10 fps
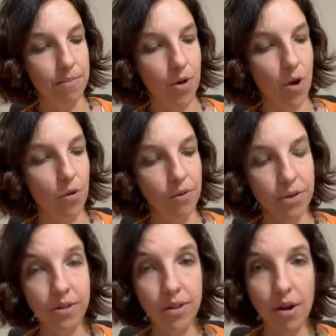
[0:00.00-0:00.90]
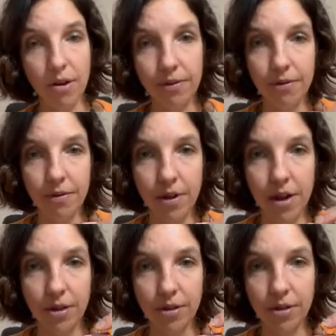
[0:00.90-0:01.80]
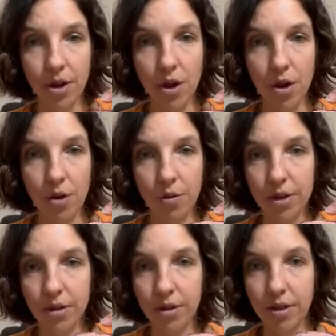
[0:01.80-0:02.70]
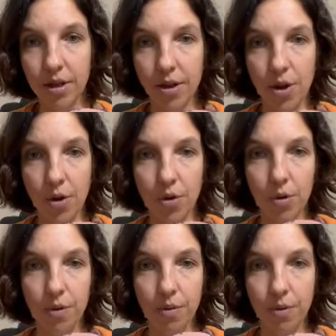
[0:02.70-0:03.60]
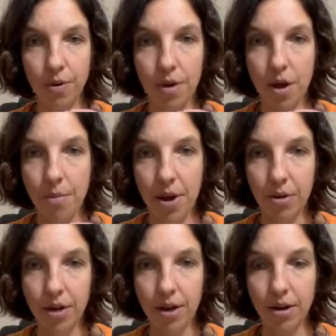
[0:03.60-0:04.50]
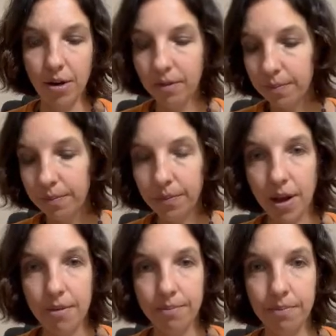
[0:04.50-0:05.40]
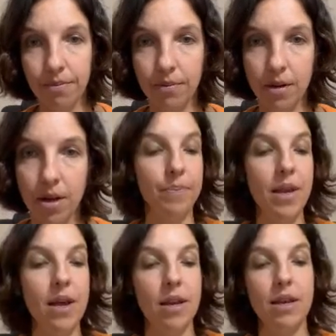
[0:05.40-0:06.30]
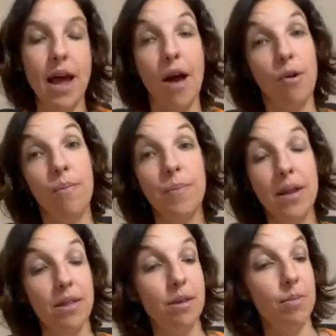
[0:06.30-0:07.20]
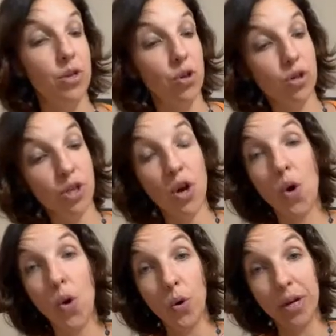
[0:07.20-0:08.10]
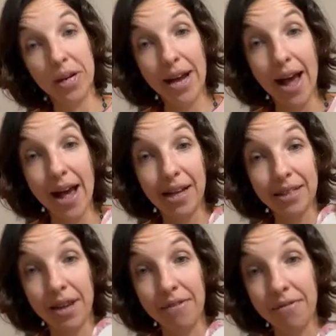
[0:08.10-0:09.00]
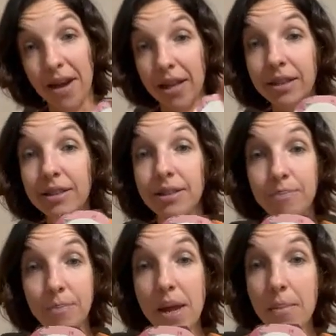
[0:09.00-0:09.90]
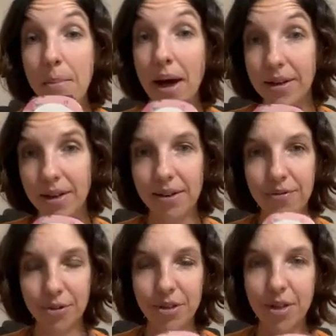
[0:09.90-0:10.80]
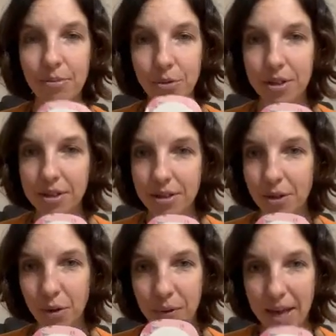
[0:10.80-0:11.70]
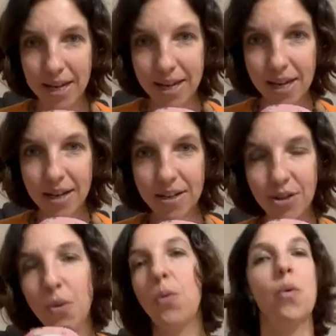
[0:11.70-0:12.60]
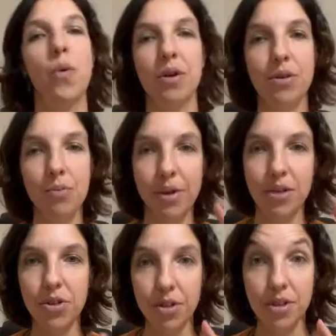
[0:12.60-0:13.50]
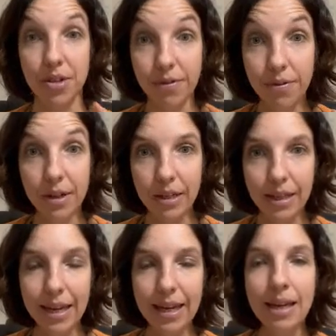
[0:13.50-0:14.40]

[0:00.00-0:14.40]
over the scarf. And so it's going to go about here. Yeah. Now, the Matryoshka already has a face, but if for some reason you don't like it or you picture it differently,